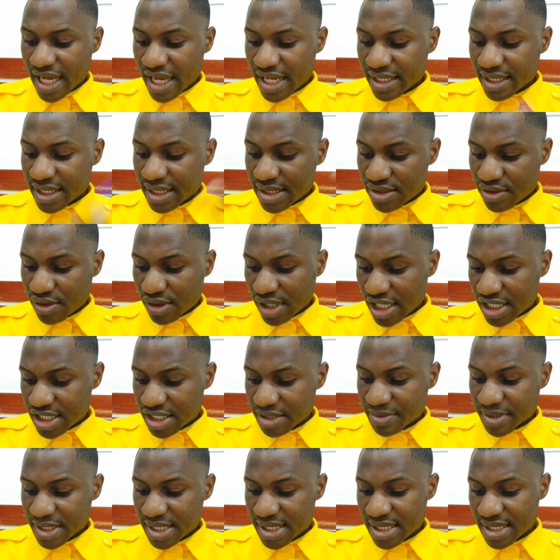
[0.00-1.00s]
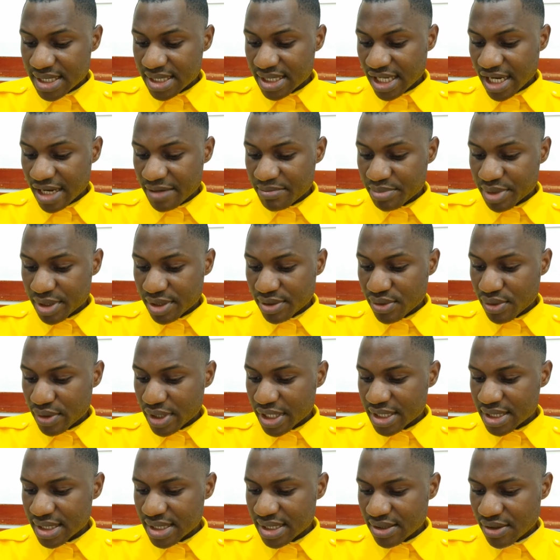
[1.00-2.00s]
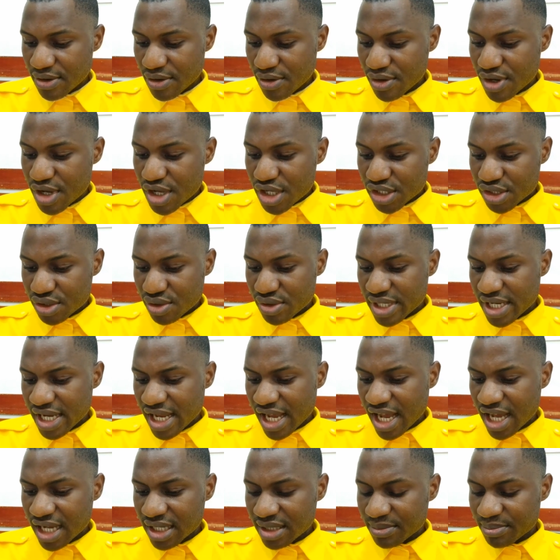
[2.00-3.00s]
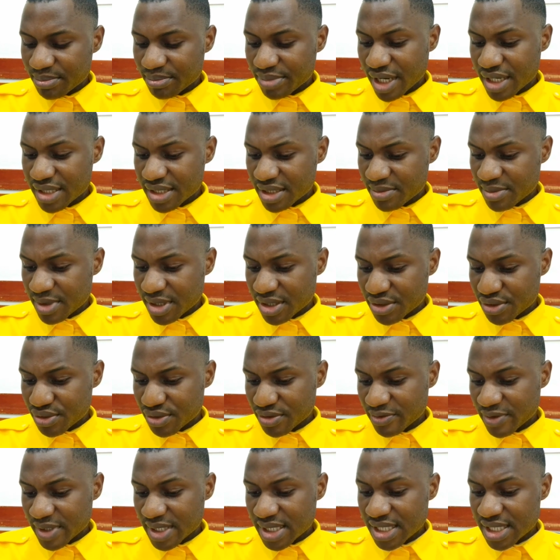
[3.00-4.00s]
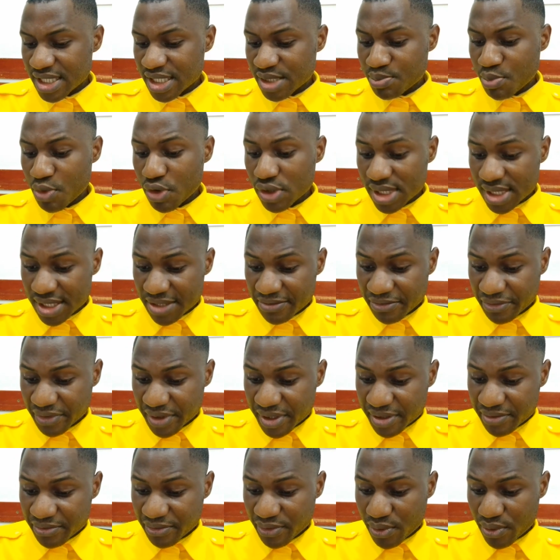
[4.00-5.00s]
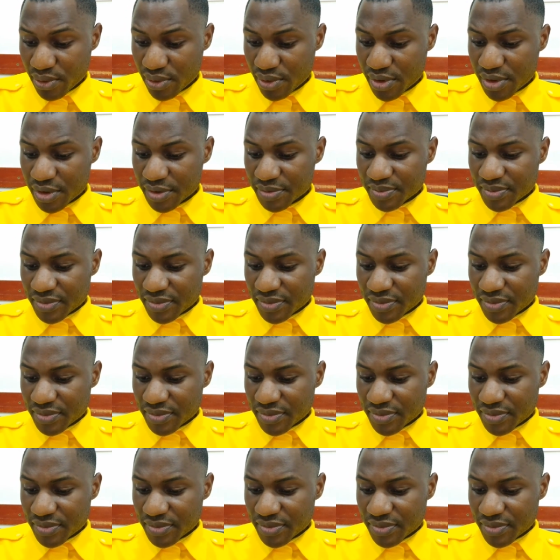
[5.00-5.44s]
Then the scholarship is described below. It is called studying at Brandenburg University is mostly free for